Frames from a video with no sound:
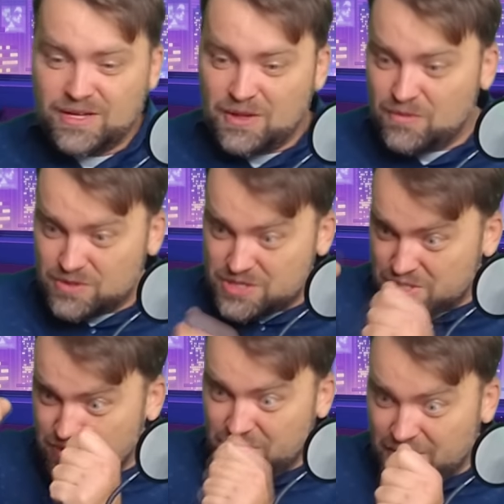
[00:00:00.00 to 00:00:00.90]
He was
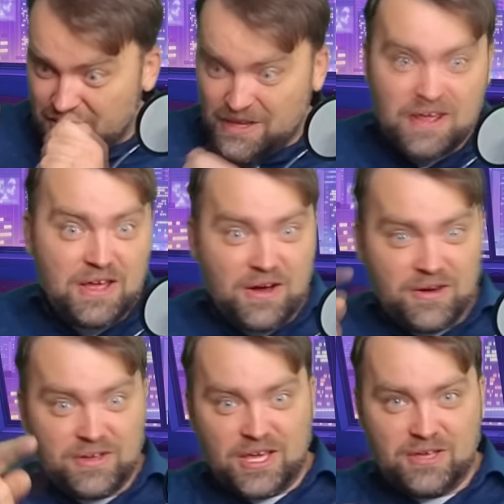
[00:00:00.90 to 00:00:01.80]
looking at the,
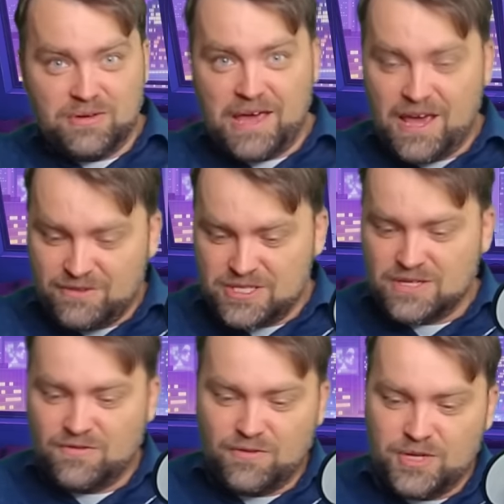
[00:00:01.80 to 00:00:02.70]
okay, you have this
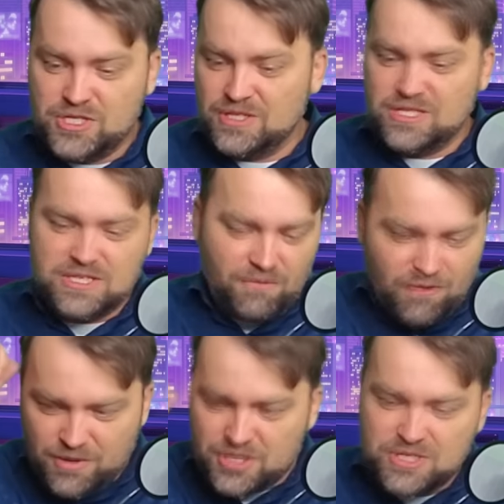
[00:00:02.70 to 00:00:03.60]

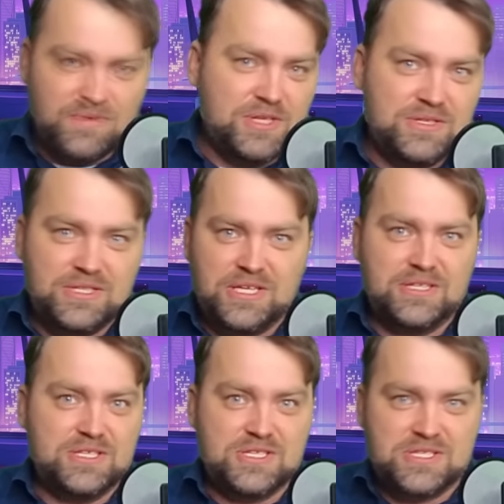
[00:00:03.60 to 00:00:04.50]
information, we don't
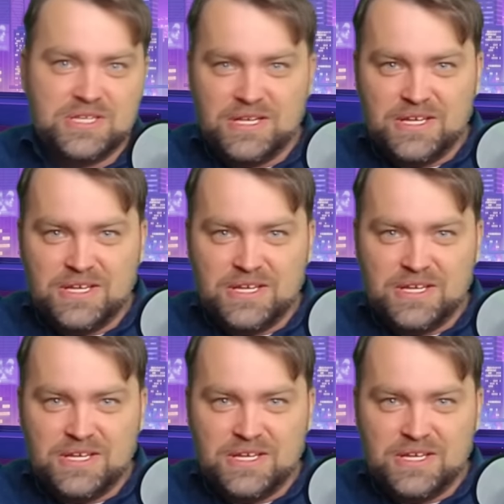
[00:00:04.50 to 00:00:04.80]
need, this is